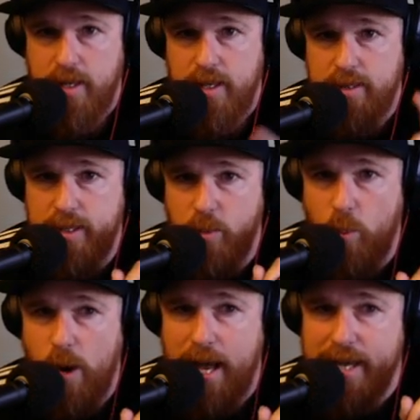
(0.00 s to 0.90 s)
then
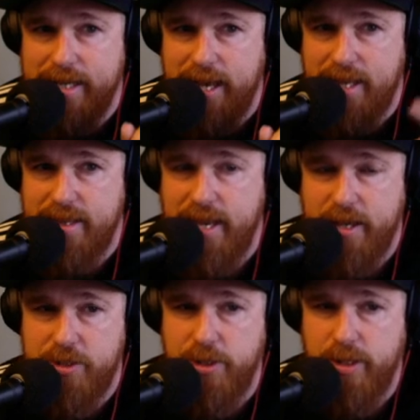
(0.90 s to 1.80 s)
why not
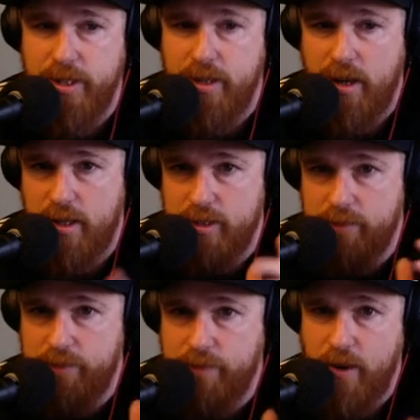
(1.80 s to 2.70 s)
that turret on the
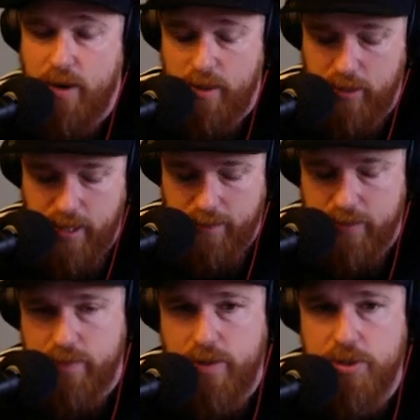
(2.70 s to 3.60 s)
far
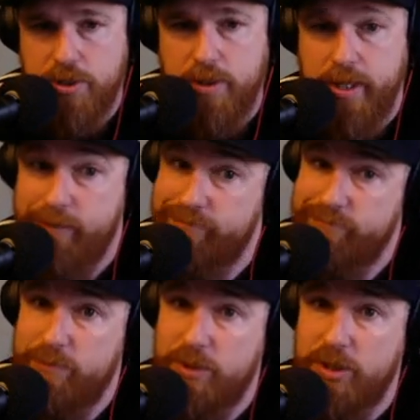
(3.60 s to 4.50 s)
left of our screen?
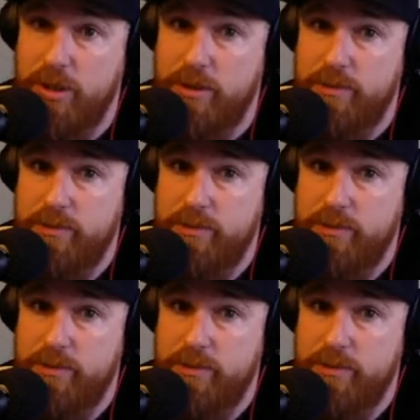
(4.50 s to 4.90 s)
So